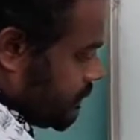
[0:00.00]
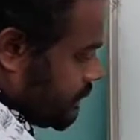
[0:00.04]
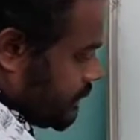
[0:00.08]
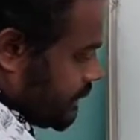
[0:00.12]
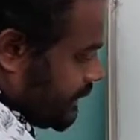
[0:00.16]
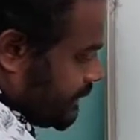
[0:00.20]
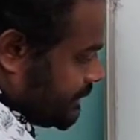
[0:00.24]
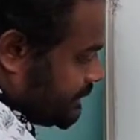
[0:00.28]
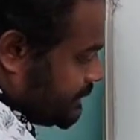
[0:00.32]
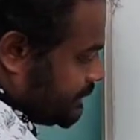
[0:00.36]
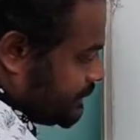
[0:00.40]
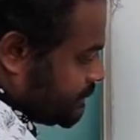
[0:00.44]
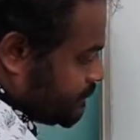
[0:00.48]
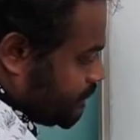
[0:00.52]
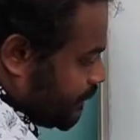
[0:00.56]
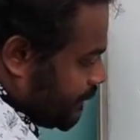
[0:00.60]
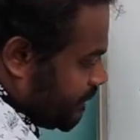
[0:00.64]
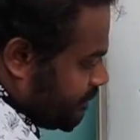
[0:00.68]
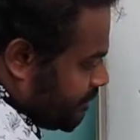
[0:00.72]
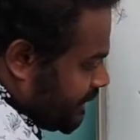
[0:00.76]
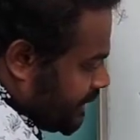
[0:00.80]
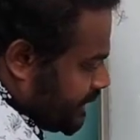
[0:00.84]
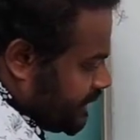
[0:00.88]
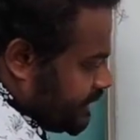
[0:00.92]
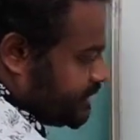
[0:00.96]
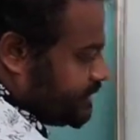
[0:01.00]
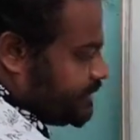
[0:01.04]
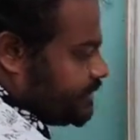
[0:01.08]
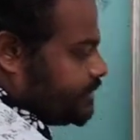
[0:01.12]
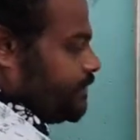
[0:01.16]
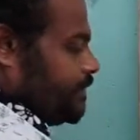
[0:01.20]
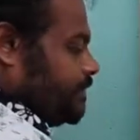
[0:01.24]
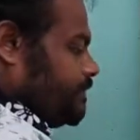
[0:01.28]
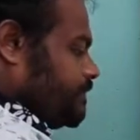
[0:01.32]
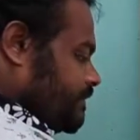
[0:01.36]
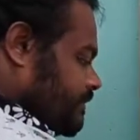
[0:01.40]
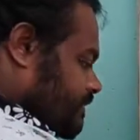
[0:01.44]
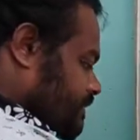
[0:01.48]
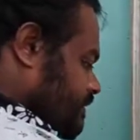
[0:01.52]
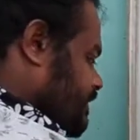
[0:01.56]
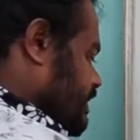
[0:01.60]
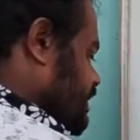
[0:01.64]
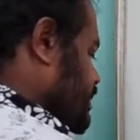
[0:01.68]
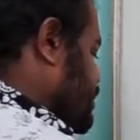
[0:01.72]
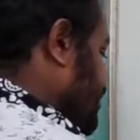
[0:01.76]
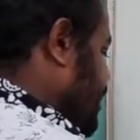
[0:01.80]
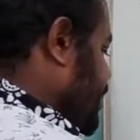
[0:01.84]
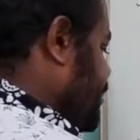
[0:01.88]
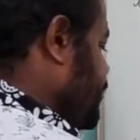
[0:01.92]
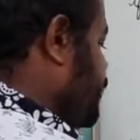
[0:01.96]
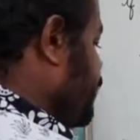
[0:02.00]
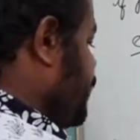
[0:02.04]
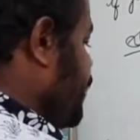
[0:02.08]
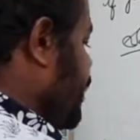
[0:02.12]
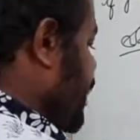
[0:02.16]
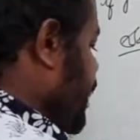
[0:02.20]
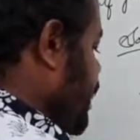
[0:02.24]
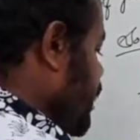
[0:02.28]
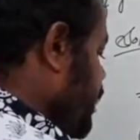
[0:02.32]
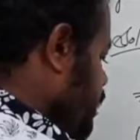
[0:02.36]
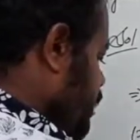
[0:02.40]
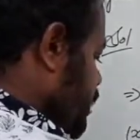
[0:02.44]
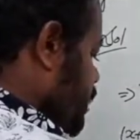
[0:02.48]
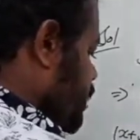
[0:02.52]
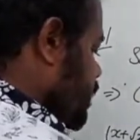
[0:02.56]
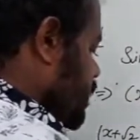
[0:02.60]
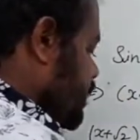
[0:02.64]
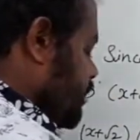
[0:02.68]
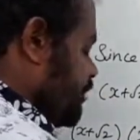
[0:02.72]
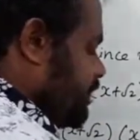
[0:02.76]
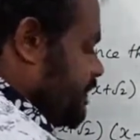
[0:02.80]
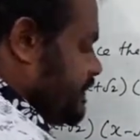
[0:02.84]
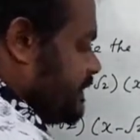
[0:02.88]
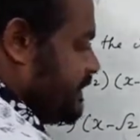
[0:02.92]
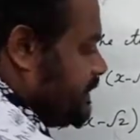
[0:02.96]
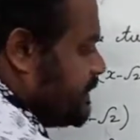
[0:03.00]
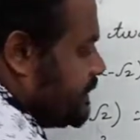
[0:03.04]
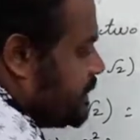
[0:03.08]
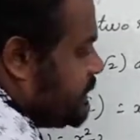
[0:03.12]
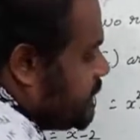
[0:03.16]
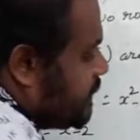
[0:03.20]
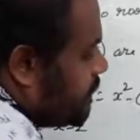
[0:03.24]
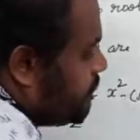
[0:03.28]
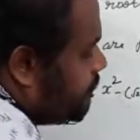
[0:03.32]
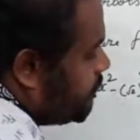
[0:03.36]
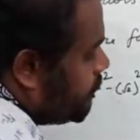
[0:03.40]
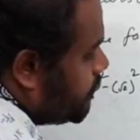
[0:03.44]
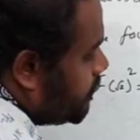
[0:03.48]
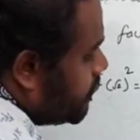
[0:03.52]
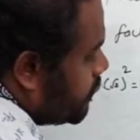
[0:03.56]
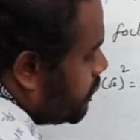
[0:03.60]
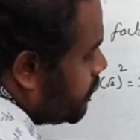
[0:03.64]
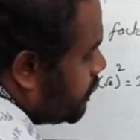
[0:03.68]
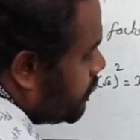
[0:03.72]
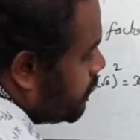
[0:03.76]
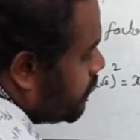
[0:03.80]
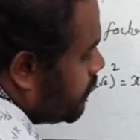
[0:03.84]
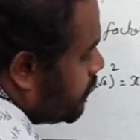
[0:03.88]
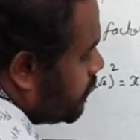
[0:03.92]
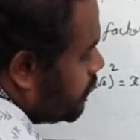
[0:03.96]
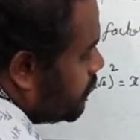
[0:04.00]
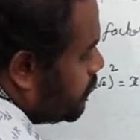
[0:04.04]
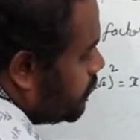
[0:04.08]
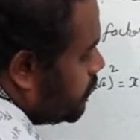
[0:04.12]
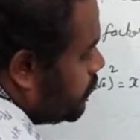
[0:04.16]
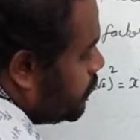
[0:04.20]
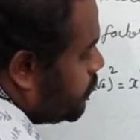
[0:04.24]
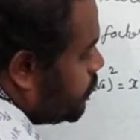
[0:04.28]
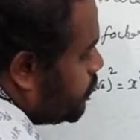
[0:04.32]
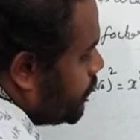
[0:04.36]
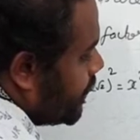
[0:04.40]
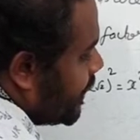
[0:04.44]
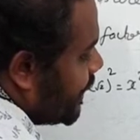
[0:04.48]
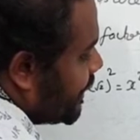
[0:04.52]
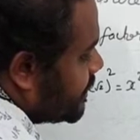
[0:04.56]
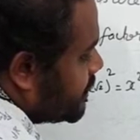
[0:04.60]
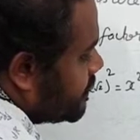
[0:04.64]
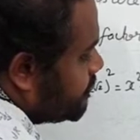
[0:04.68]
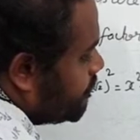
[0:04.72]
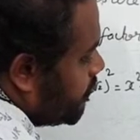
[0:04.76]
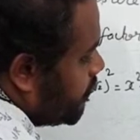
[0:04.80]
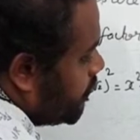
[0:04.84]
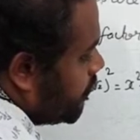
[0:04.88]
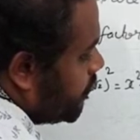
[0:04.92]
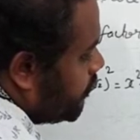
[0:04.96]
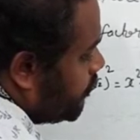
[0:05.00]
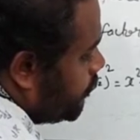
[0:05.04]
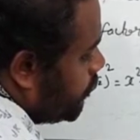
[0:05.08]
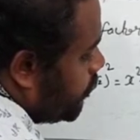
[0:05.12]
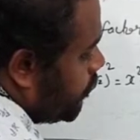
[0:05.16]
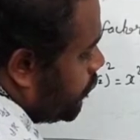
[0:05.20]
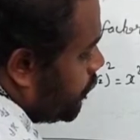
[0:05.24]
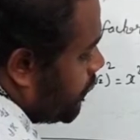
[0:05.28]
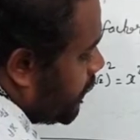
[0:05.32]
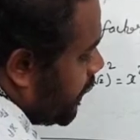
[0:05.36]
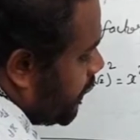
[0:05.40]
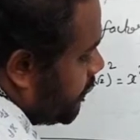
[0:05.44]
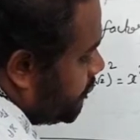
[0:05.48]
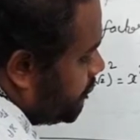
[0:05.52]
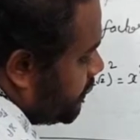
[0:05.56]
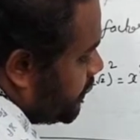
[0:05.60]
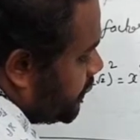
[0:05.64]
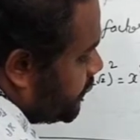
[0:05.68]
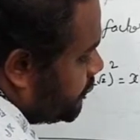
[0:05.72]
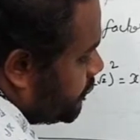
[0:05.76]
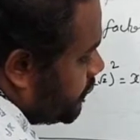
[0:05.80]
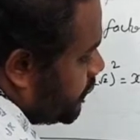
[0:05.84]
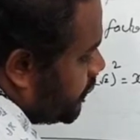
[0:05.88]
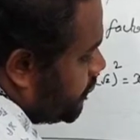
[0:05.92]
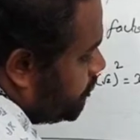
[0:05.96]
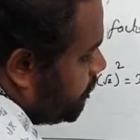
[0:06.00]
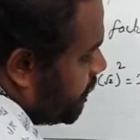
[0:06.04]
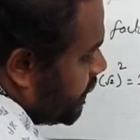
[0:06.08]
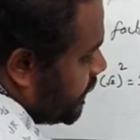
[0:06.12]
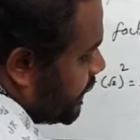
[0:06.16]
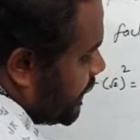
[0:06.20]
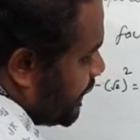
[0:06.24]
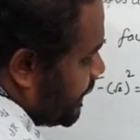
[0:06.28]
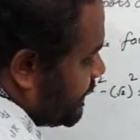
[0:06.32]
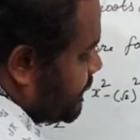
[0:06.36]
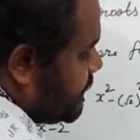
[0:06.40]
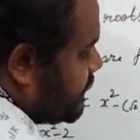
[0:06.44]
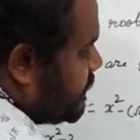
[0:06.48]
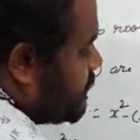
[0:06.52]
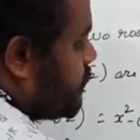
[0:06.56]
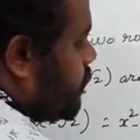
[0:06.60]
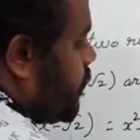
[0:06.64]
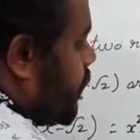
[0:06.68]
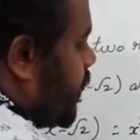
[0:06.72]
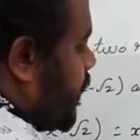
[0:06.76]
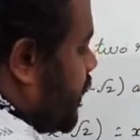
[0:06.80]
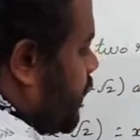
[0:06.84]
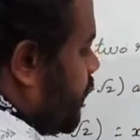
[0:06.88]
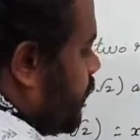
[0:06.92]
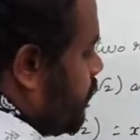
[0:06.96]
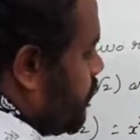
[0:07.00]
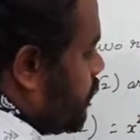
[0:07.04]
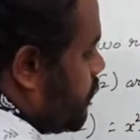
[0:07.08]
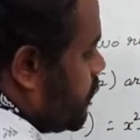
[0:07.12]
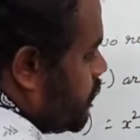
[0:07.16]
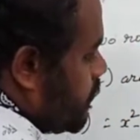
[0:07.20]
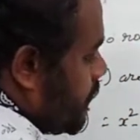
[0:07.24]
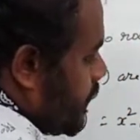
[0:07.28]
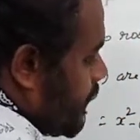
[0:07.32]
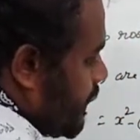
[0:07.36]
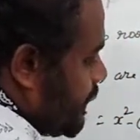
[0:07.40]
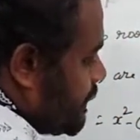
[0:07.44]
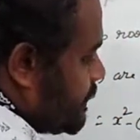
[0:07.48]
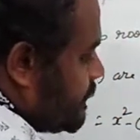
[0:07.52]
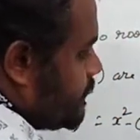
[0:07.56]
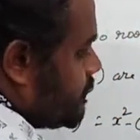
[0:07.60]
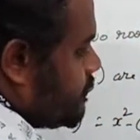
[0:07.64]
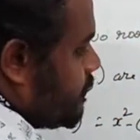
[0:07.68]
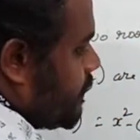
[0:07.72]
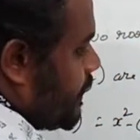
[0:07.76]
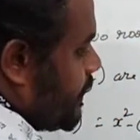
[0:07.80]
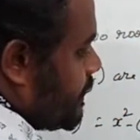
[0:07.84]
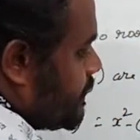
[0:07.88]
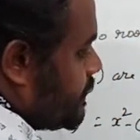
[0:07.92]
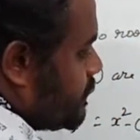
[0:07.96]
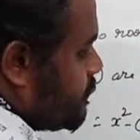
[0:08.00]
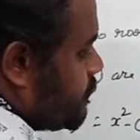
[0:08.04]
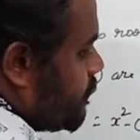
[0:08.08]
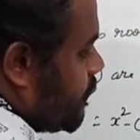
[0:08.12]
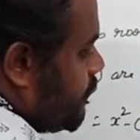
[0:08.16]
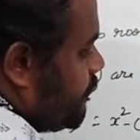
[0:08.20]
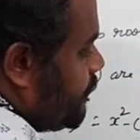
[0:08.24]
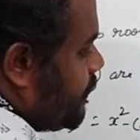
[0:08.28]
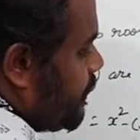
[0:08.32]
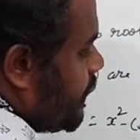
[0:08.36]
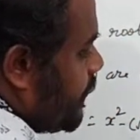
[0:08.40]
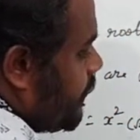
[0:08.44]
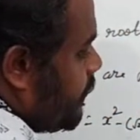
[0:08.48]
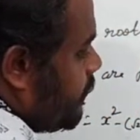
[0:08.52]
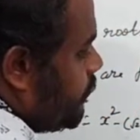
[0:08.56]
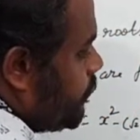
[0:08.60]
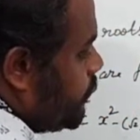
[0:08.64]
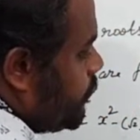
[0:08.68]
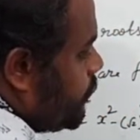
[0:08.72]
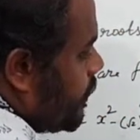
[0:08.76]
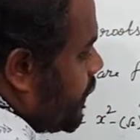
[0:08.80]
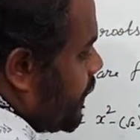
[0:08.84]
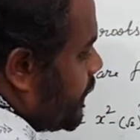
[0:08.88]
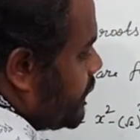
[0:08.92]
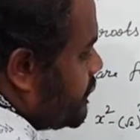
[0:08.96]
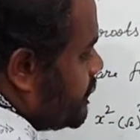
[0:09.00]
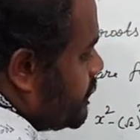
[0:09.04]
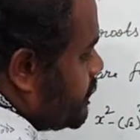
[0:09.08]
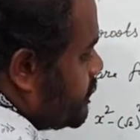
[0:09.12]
x square minus 2. The same way, the first step, 2x power 4 can be divided by x square, we get 2x